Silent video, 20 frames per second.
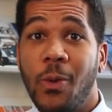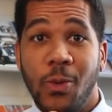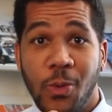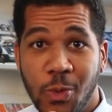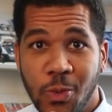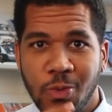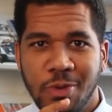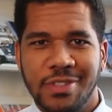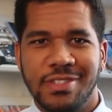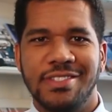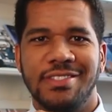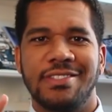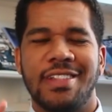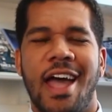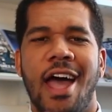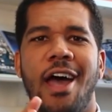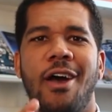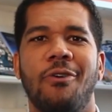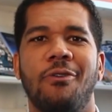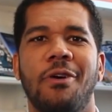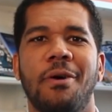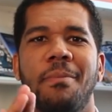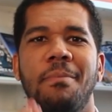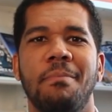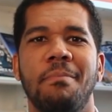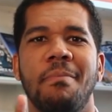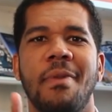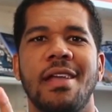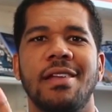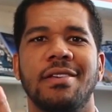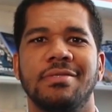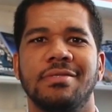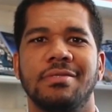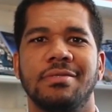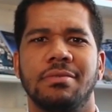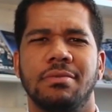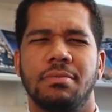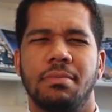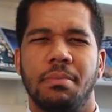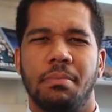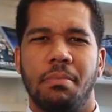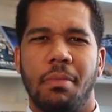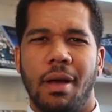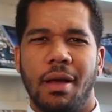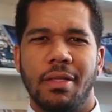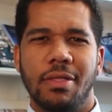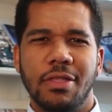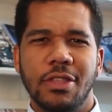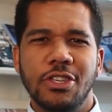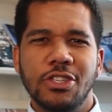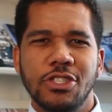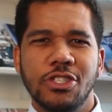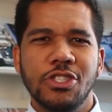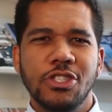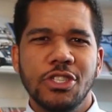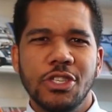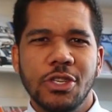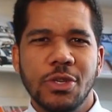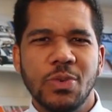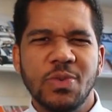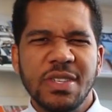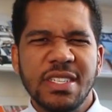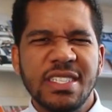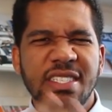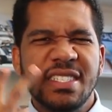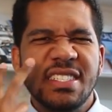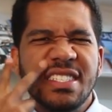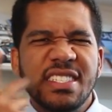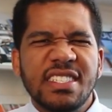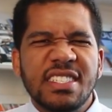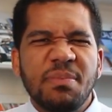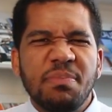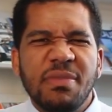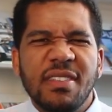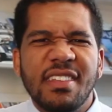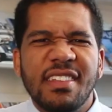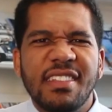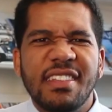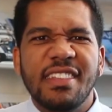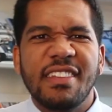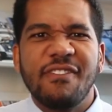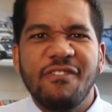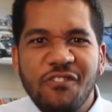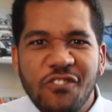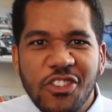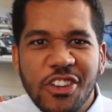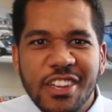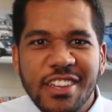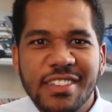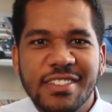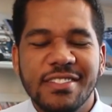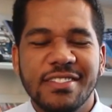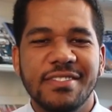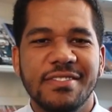But this year, we're seeing something or someone different.